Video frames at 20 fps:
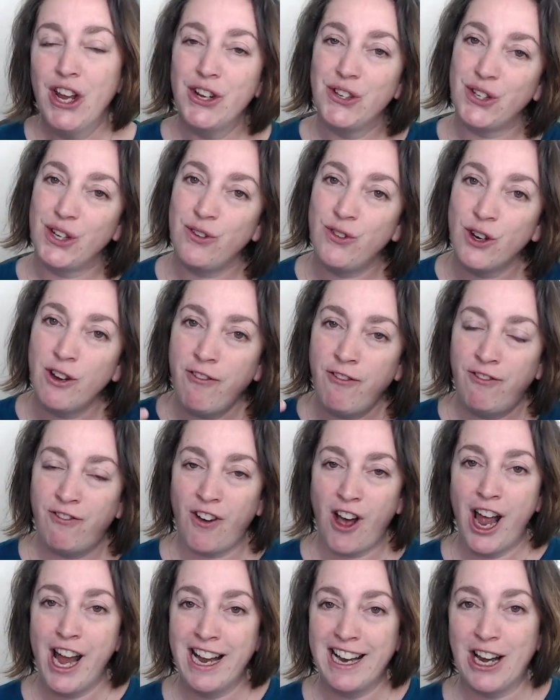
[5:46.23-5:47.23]
So if you're
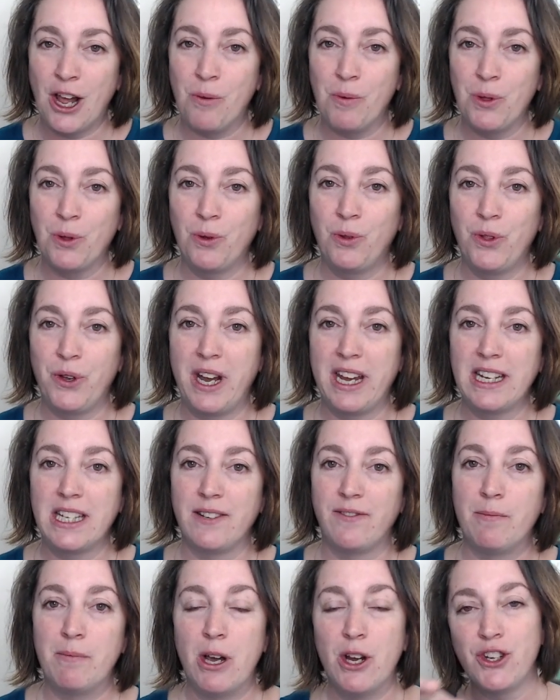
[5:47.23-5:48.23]
fired up with all the
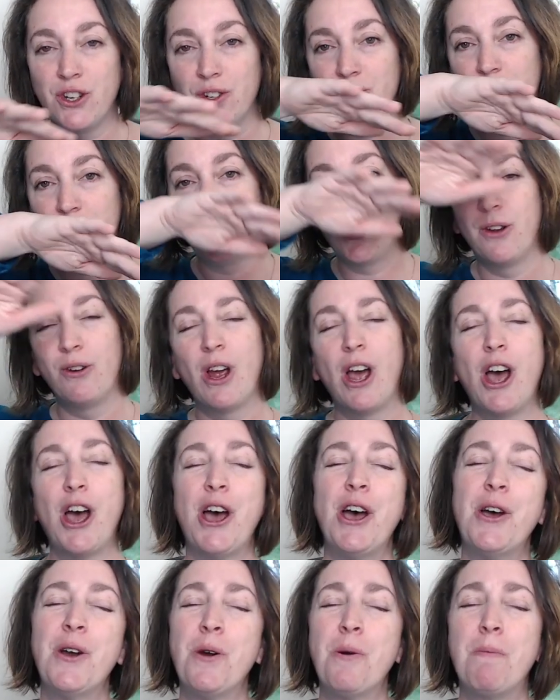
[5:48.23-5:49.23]
negative emotions and you go,
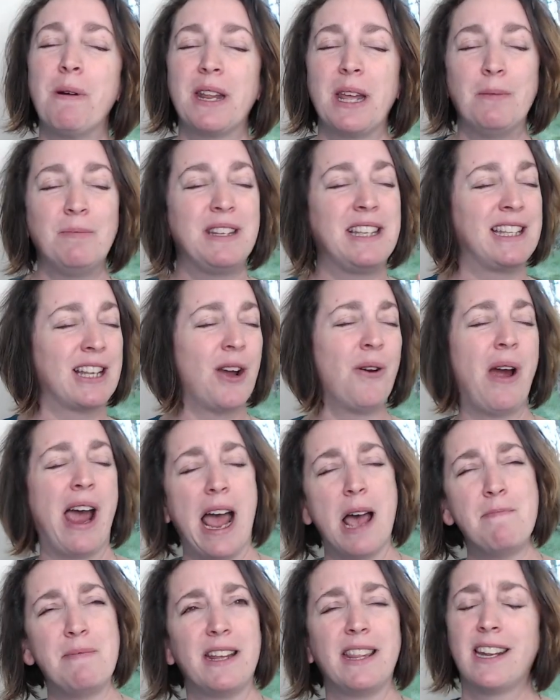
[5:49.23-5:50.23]
oh, but I'm so
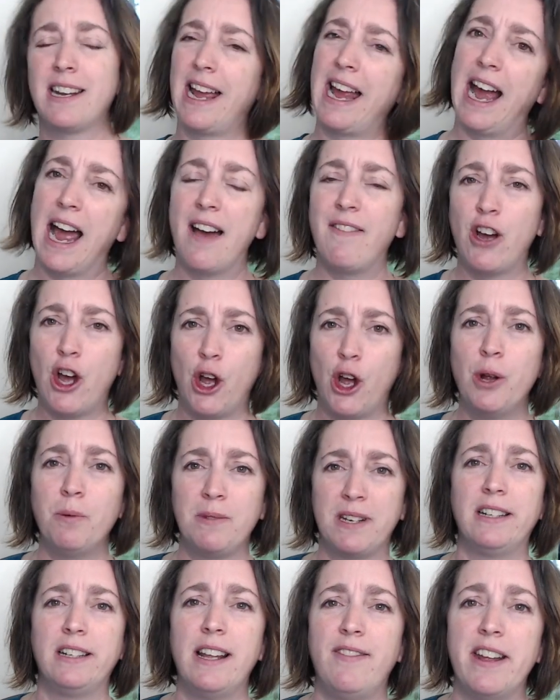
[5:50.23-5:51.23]
happy that I have a home
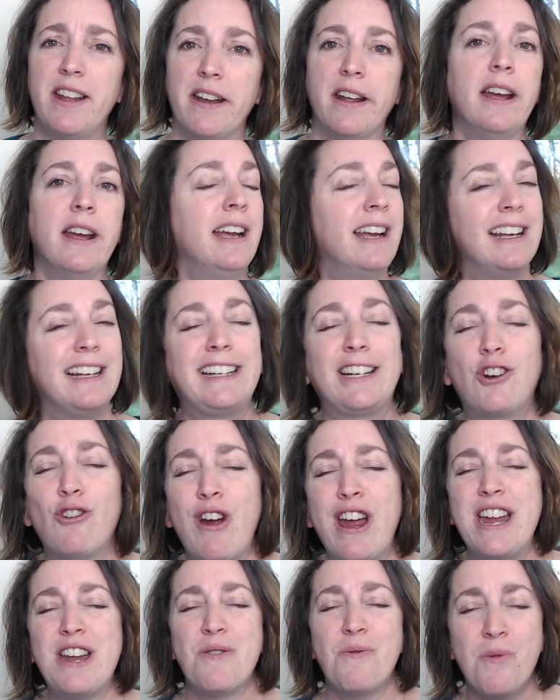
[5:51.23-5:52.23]
to live in.
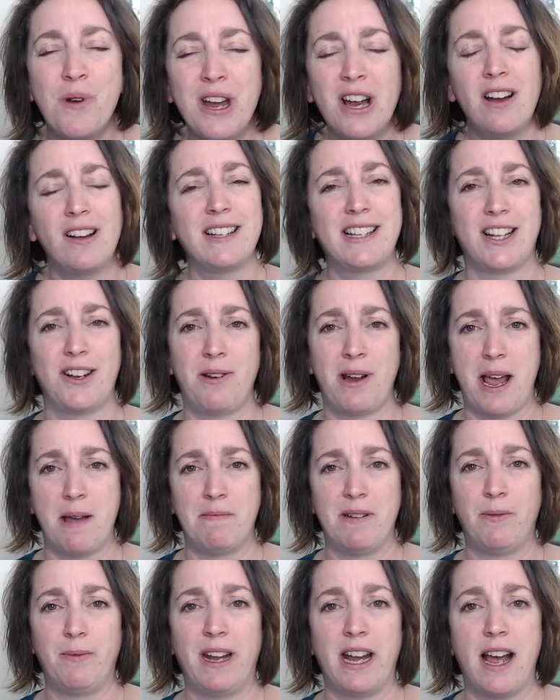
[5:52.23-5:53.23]
Great, we are so
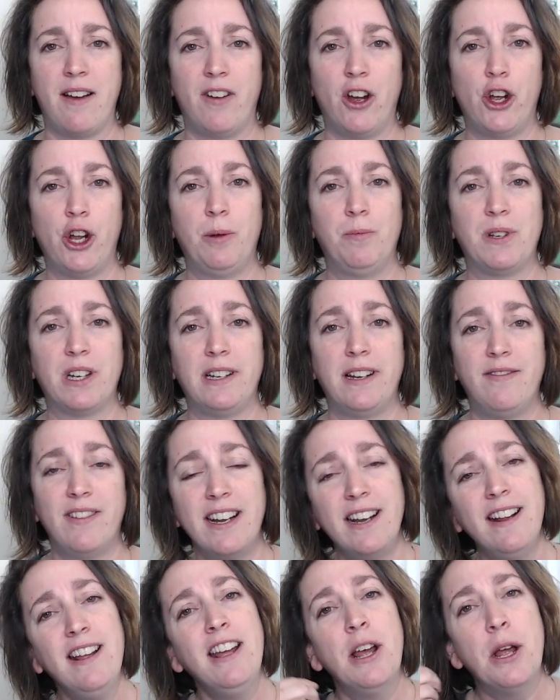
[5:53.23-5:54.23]
happy we have a home to live
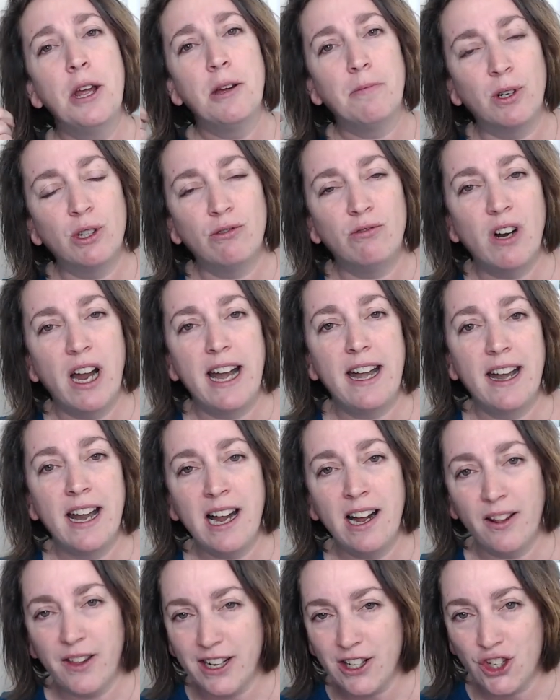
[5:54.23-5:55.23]
in. But right
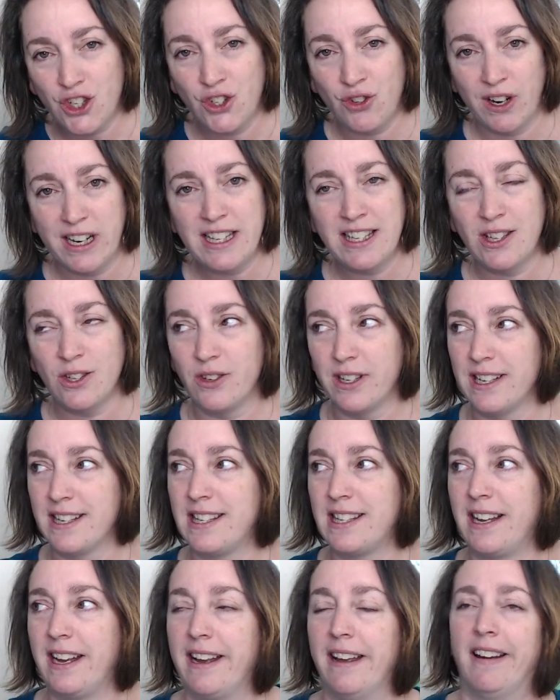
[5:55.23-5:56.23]
now that stress thought
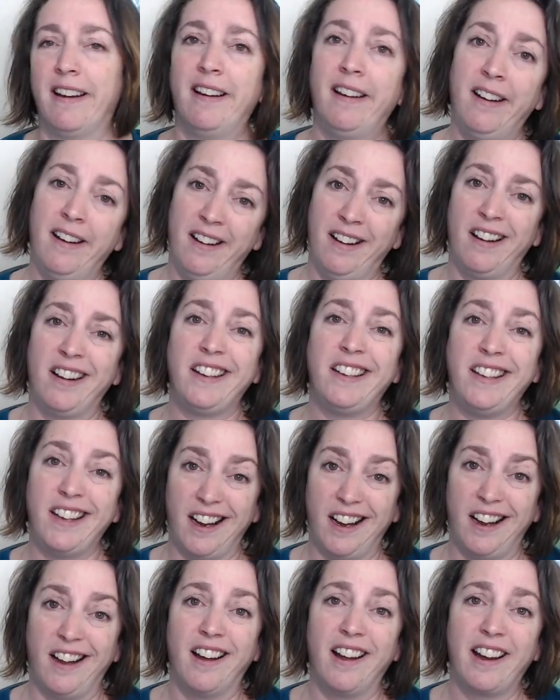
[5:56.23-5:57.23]
is saying,
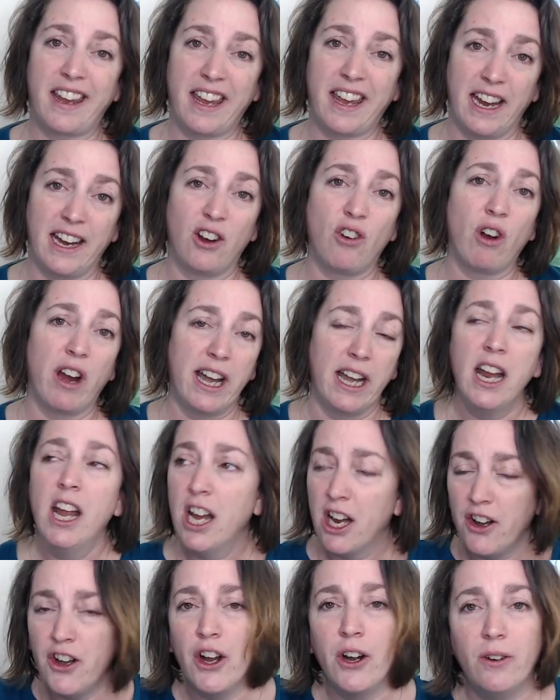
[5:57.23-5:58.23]
yeah, okay, great.
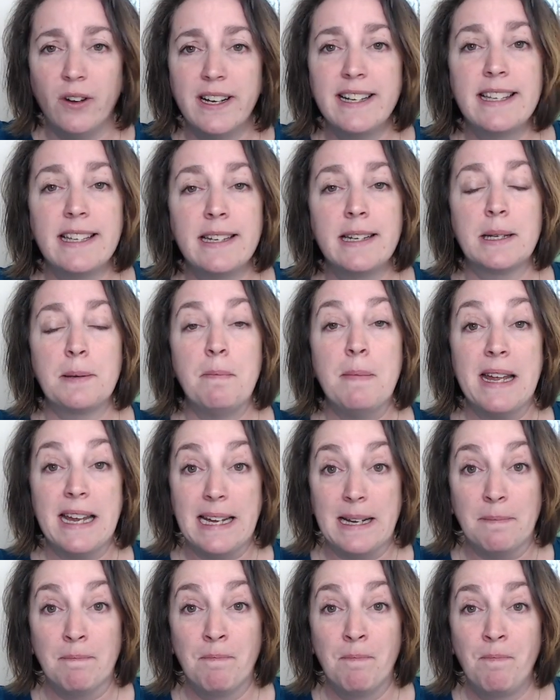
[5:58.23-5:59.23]
No, listen to
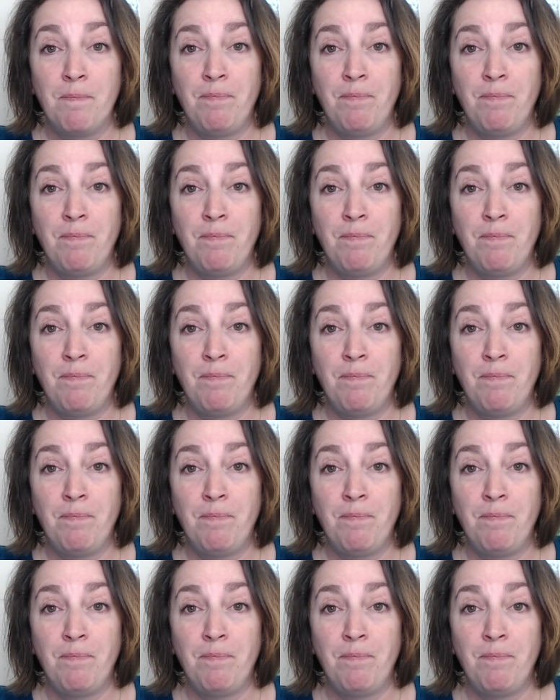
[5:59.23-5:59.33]
me.